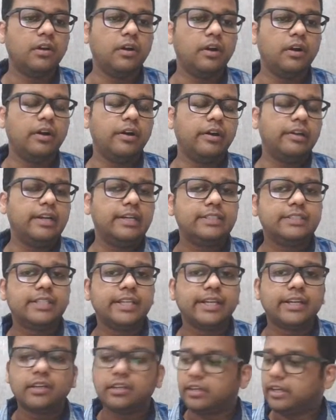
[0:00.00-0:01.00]
Let's
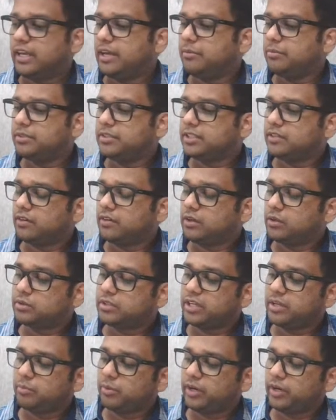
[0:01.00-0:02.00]
take M is equal to
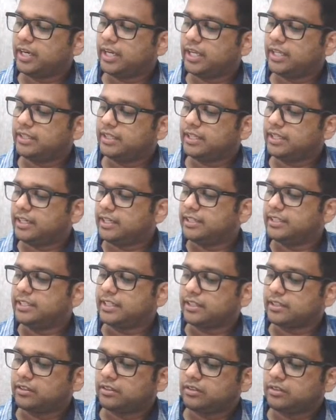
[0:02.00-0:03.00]
3.99 and
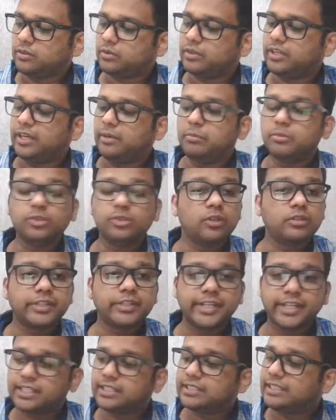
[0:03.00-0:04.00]
check. Okay, M is also
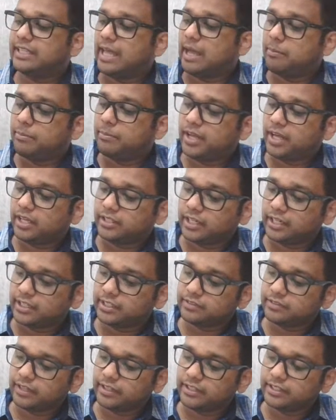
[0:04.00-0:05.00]
written as lambda, that
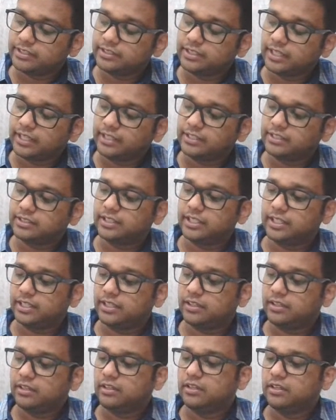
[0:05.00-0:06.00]
is why this sign is there.
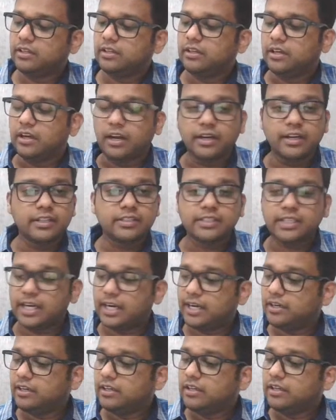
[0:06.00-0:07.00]

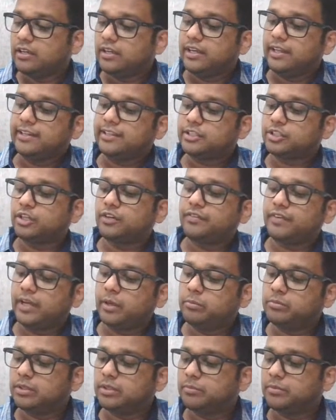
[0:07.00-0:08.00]
Understand? Instead of
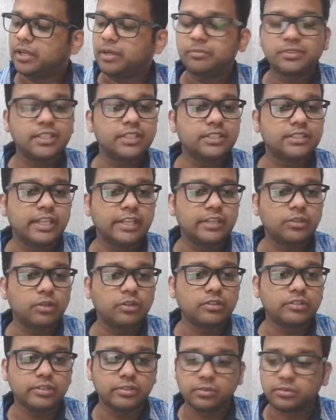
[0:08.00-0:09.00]
M, sometimes this sign is
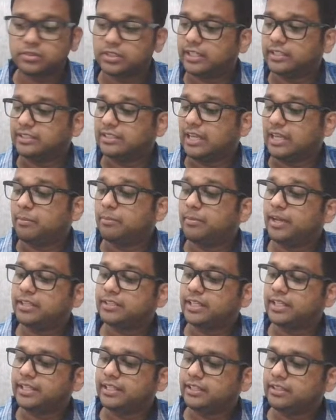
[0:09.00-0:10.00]
also used, that is lambda
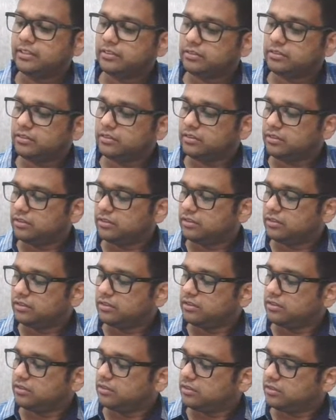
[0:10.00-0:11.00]
sign.
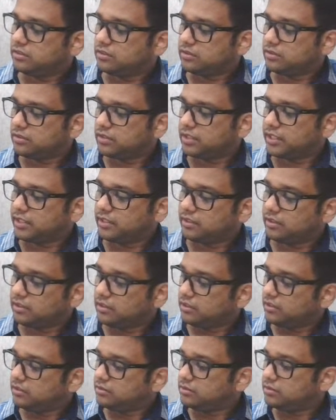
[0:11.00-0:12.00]
Okay,
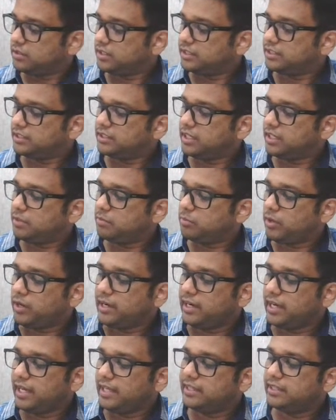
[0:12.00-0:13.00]
so let's say
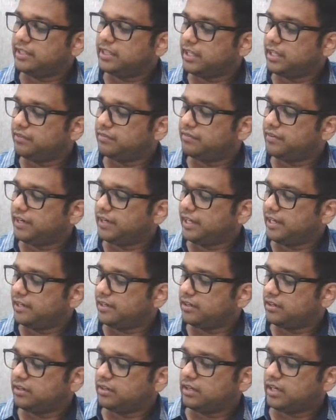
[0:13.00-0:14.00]
3.99 if we
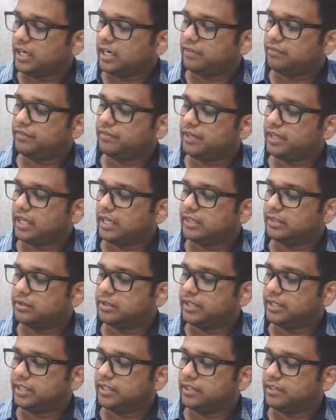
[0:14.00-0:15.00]
take and if we
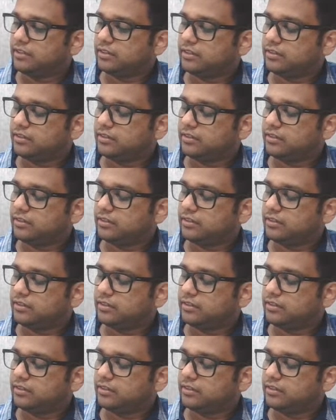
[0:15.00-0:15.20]
calculate.